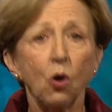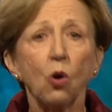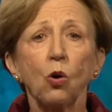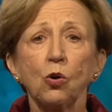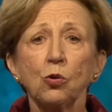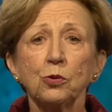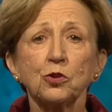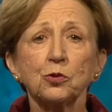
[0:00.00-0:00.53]

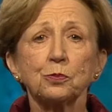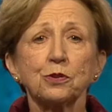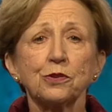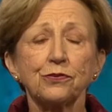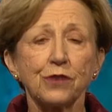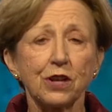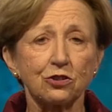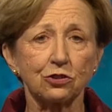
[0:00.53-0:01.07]
always
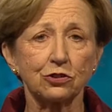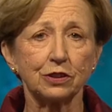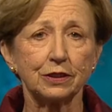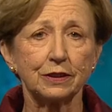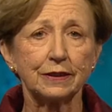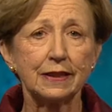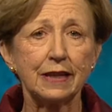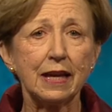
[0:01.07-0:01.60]

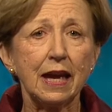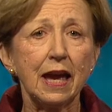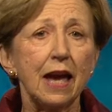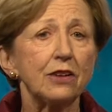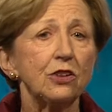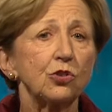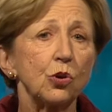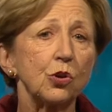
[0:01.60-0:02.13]
professional,
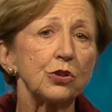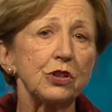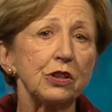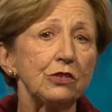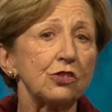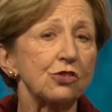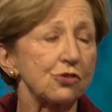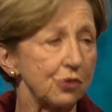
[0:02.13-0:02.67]
and his
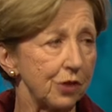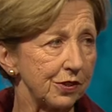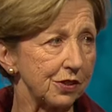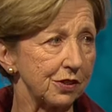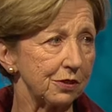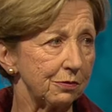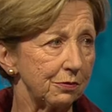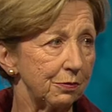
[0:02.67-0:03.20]
audience
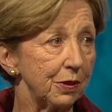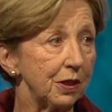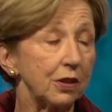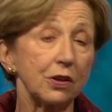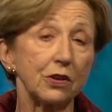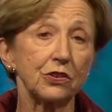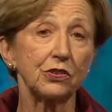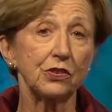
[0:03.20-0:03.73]
trust him
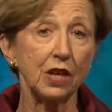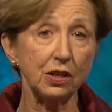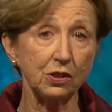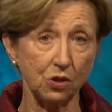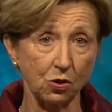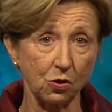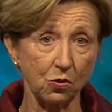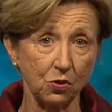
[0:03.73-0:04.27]
because they
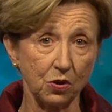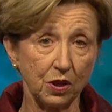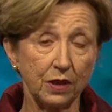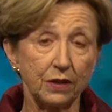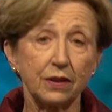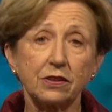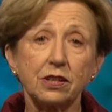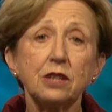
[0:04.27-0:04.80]
know
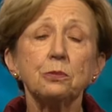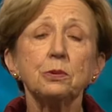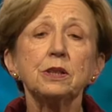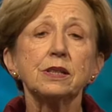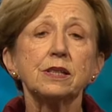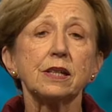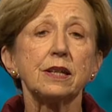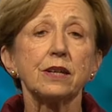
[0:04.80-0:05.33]
that he
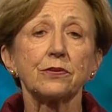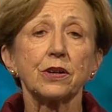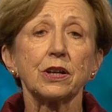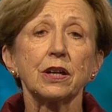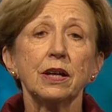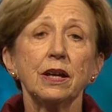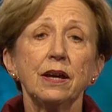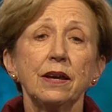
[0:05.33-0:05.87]
will
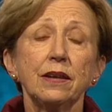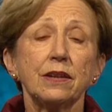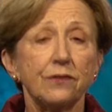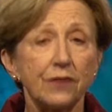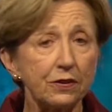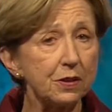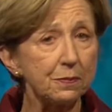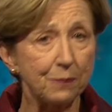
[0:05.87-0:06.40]
deliver the
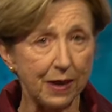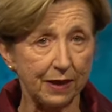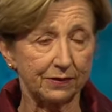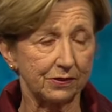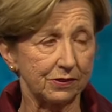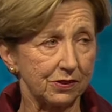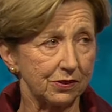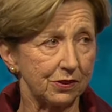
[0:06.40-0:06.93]
very
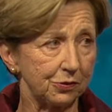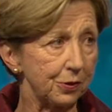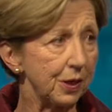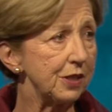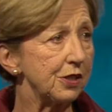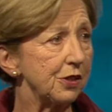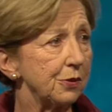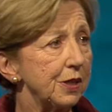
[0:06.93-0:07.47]
best that
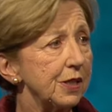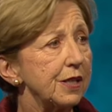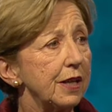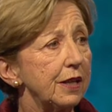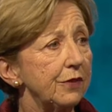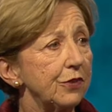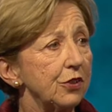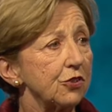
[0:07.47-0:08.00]
radio and
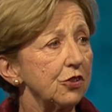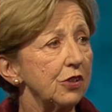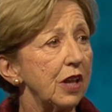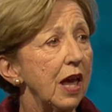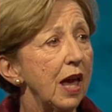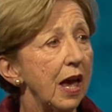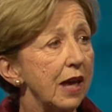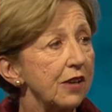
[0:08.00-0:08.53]
television
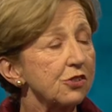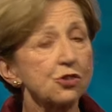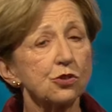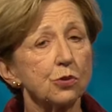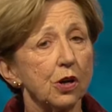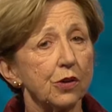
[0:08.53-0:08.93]
has to